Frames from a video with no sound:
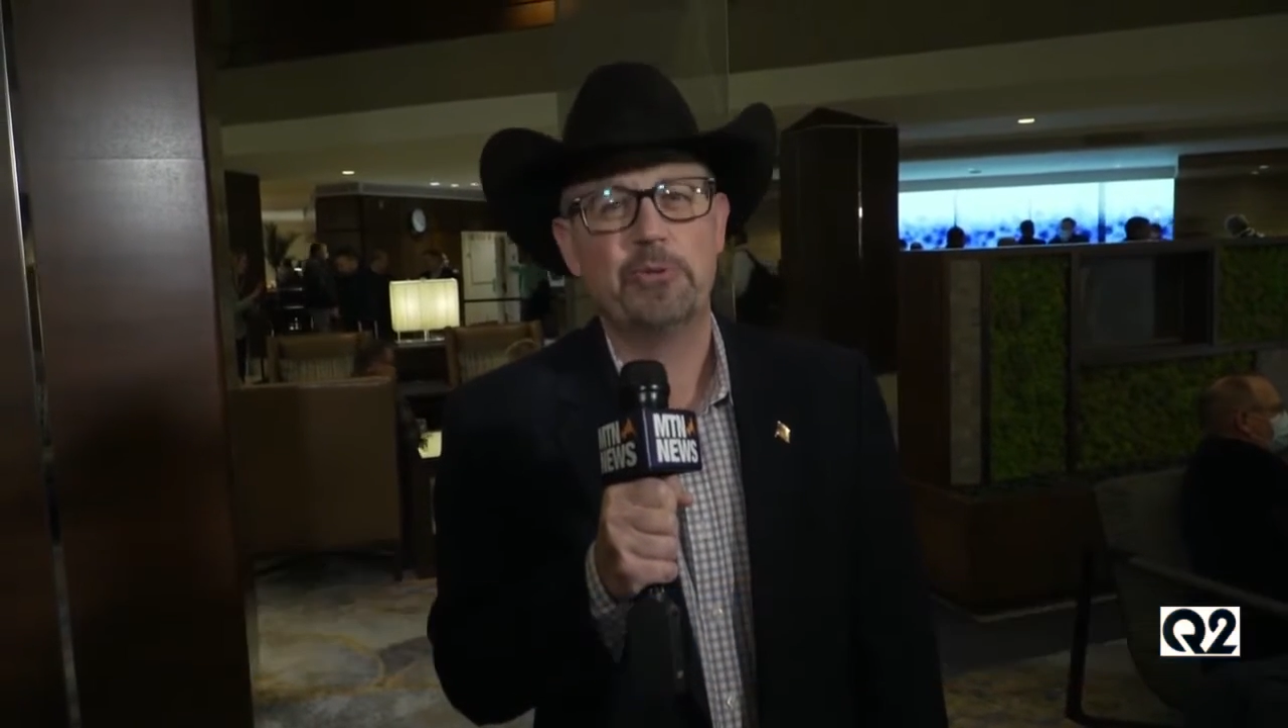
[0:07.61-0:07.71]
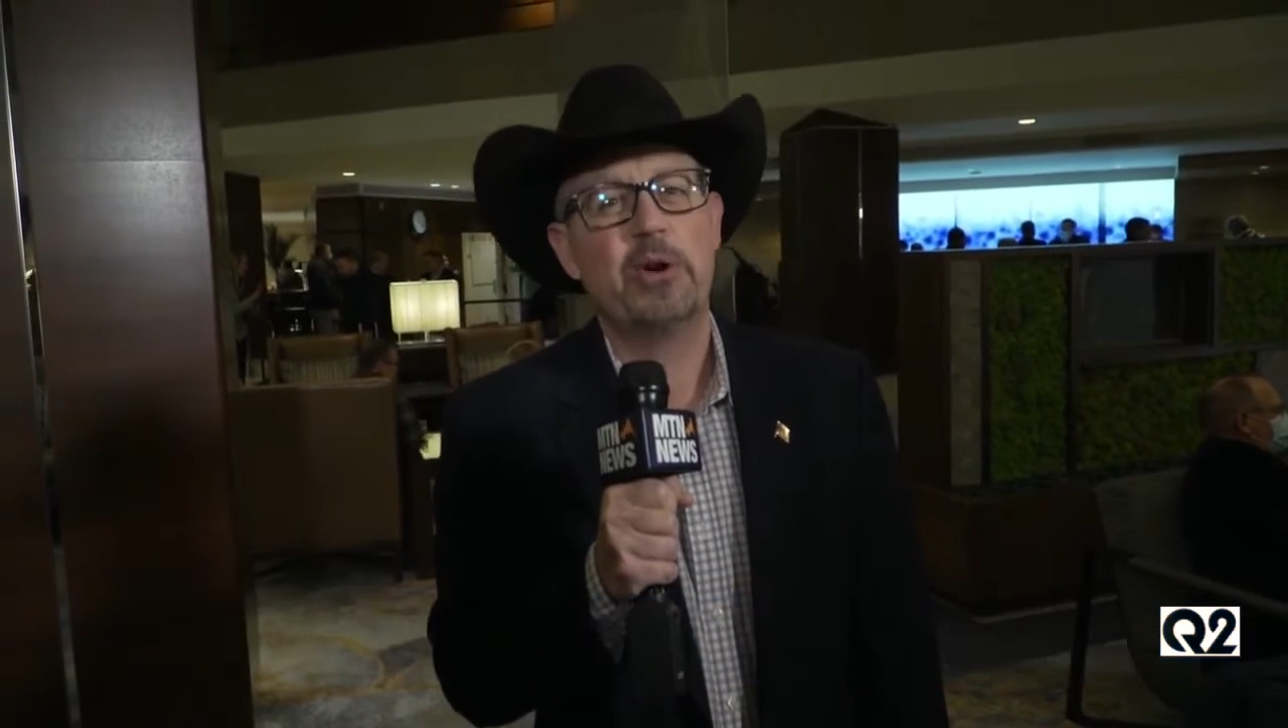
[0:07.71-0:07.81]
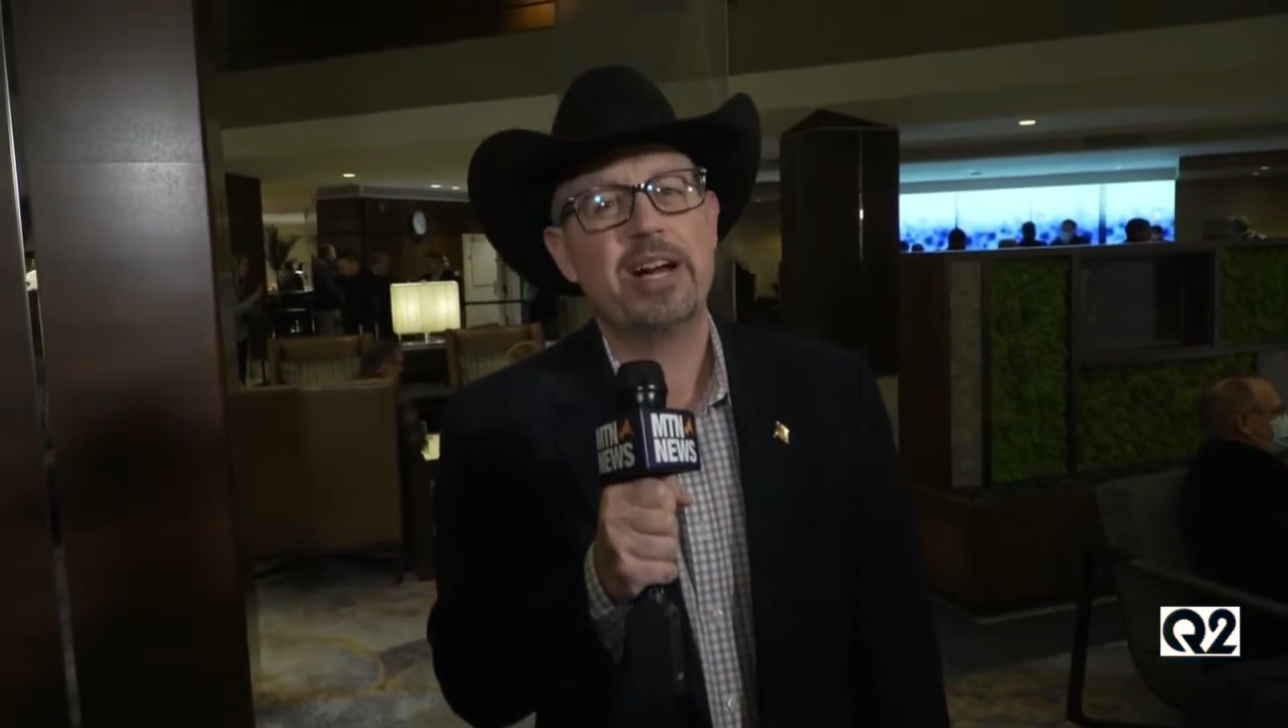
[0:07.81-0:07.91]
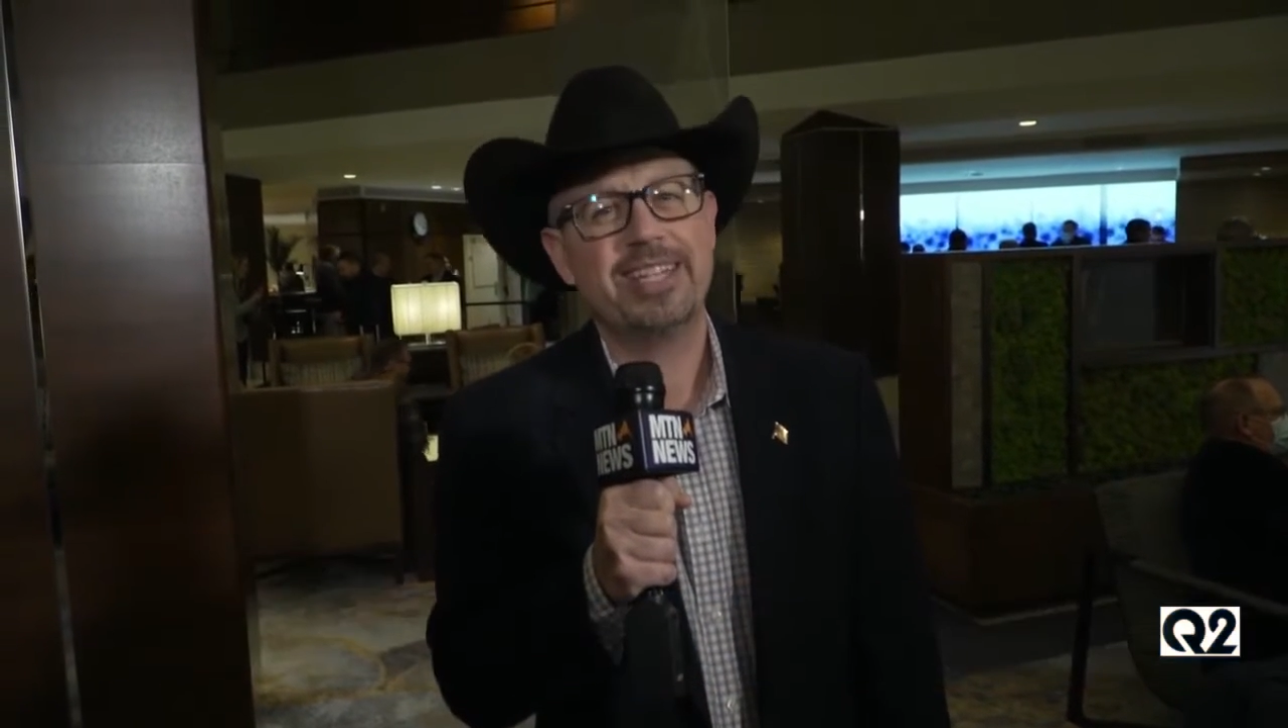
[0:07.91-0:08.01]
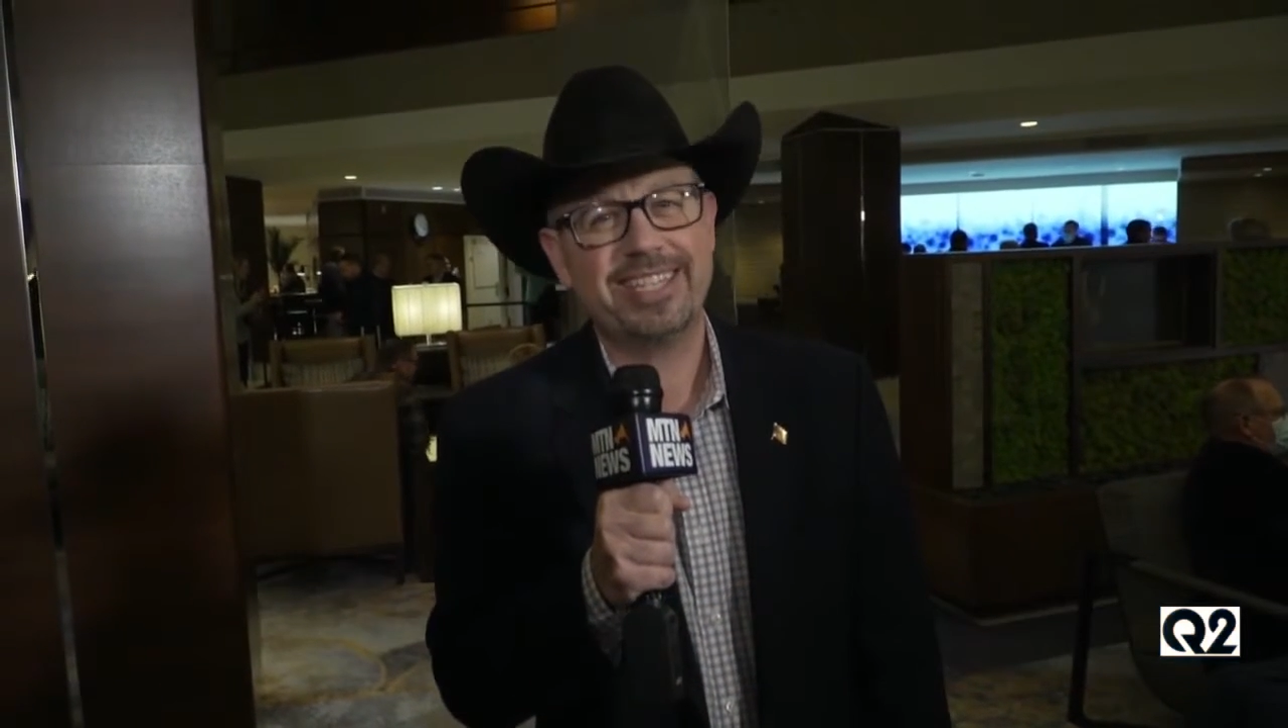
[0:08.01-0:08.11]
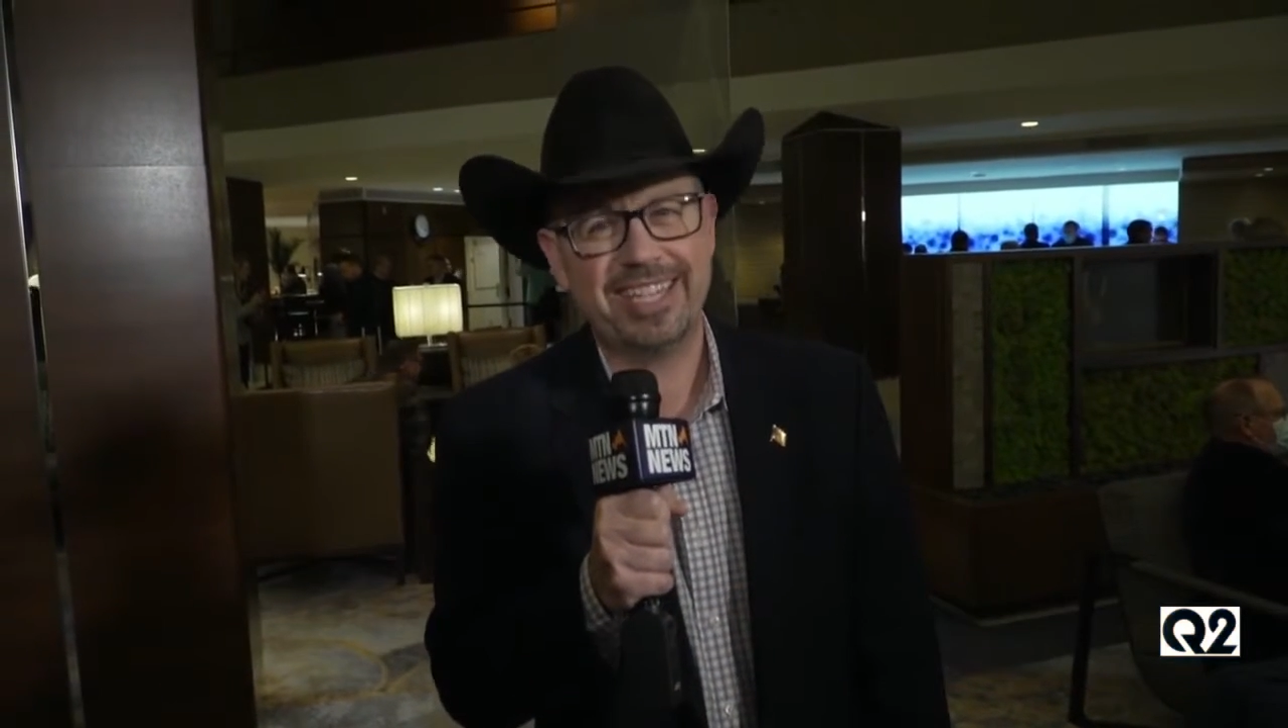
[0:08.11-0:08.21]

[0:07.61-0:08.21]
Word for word: Well,